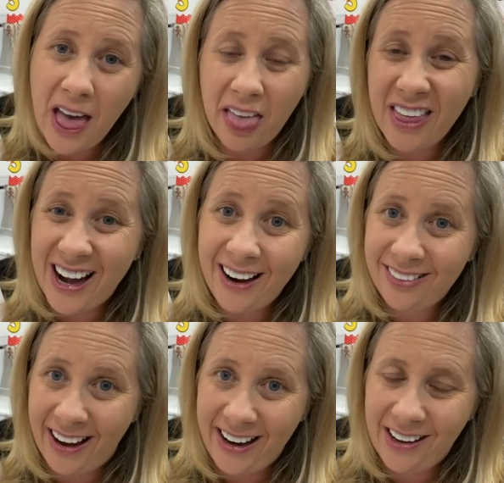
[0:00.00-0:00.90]
that I
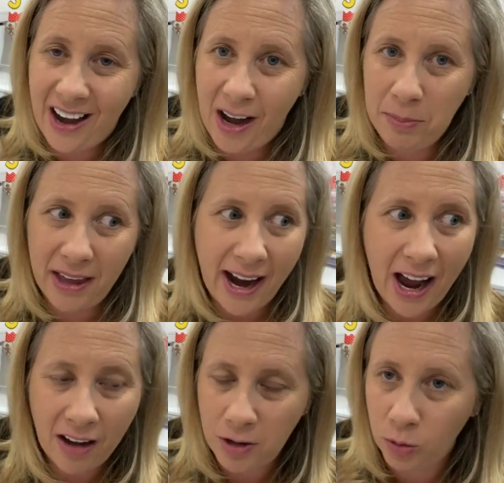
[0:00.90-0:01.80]
like that
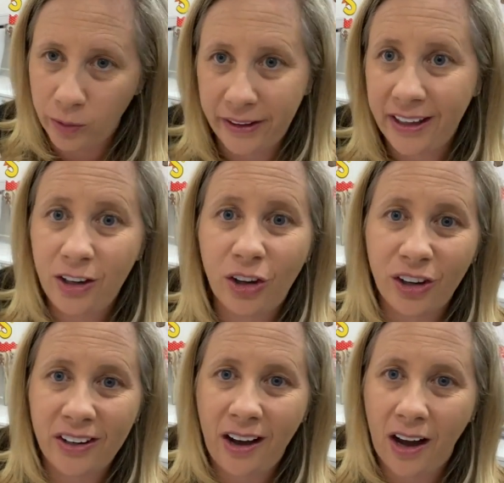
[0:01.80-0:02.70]
have a really
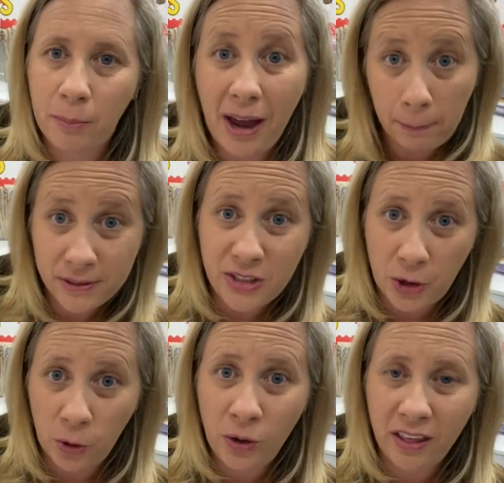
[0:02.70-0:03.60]
good
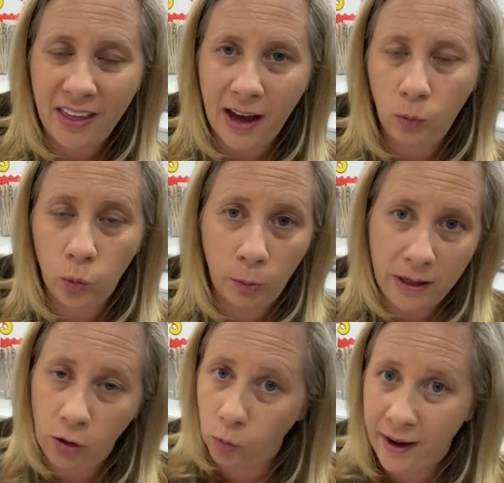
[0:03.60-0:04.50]
episode that will be
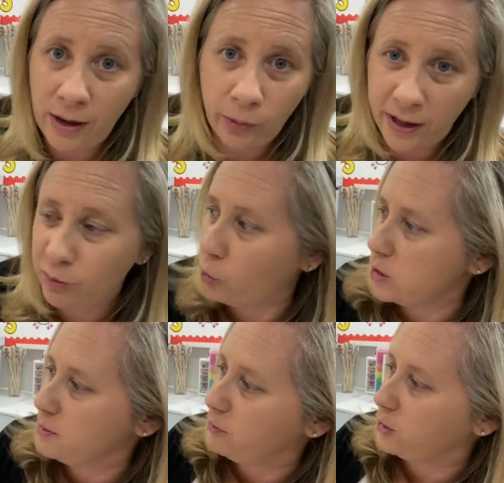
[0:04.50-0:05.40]
great
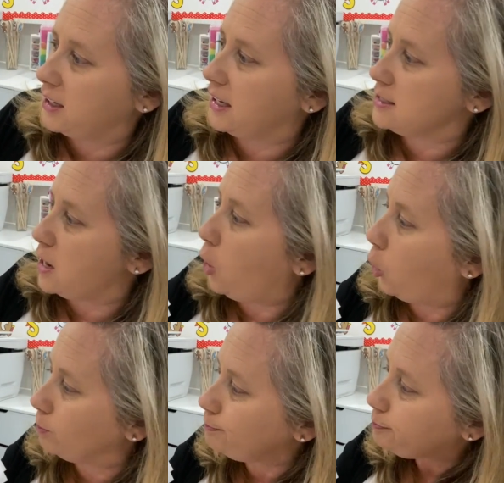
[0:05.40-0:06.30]
reinforcement for the kids at
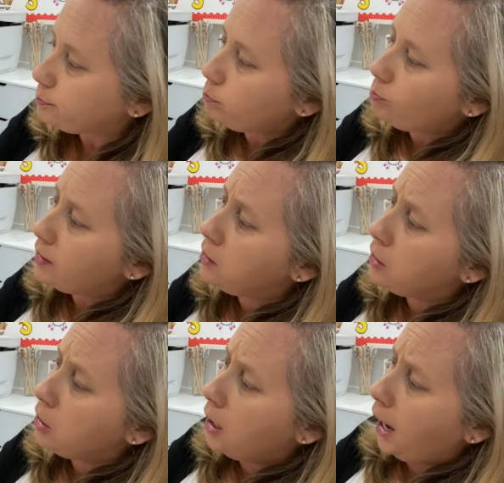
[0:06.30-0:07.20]
home.
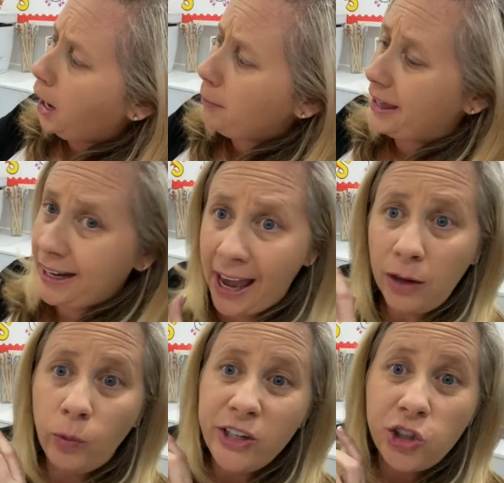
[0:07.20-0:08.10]
And
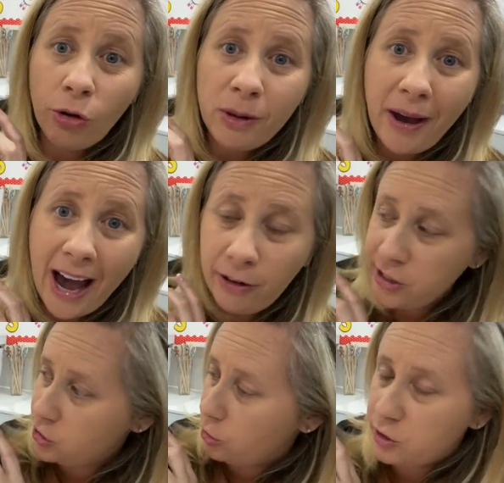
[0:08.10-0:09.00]
again, we show them how to
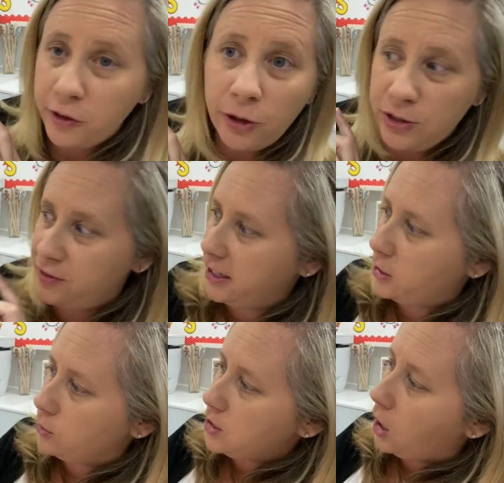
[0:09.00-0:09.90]
search for those
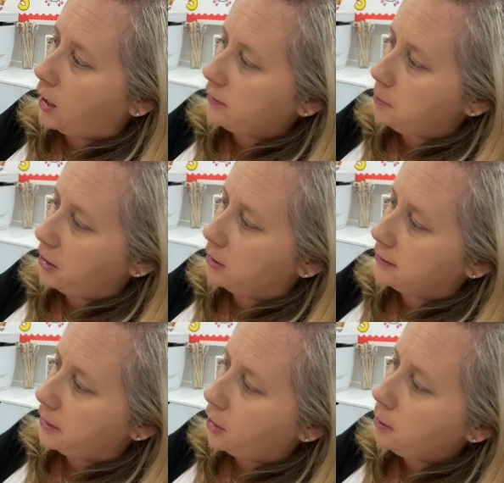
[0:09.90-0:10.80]
videos on the parent
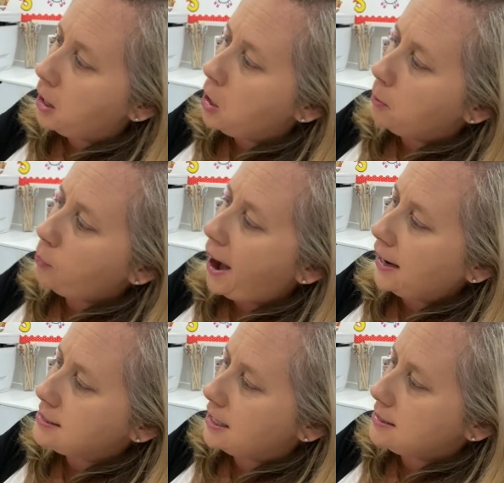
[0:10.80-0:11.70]
letter.
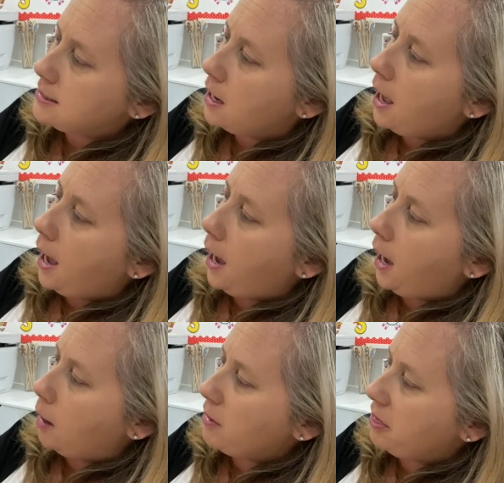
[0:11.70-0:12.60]
Practice.
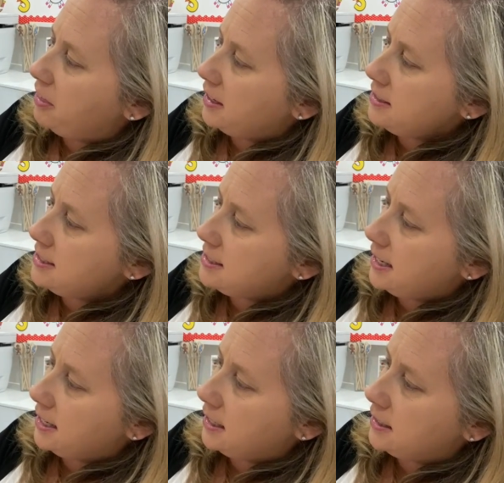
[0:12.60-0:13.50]
This
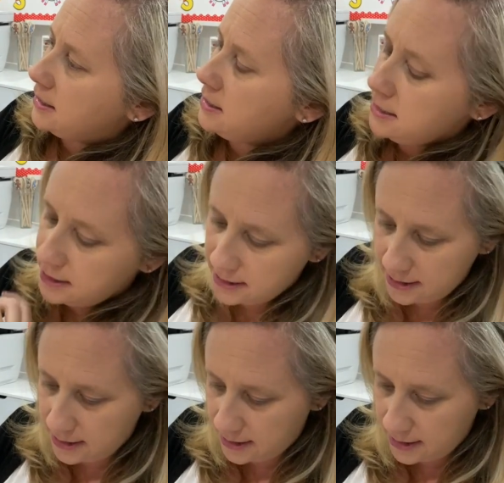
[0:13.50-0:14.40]

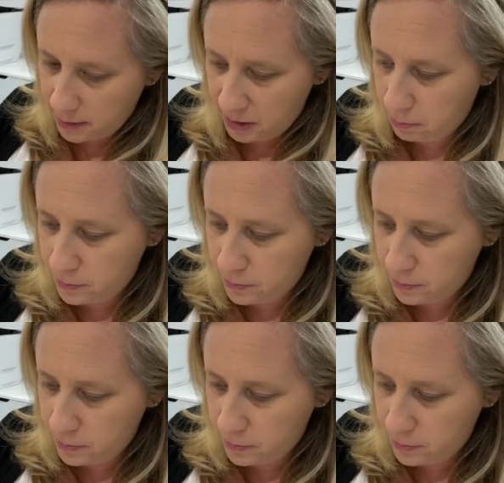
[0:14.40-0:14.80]
is, let me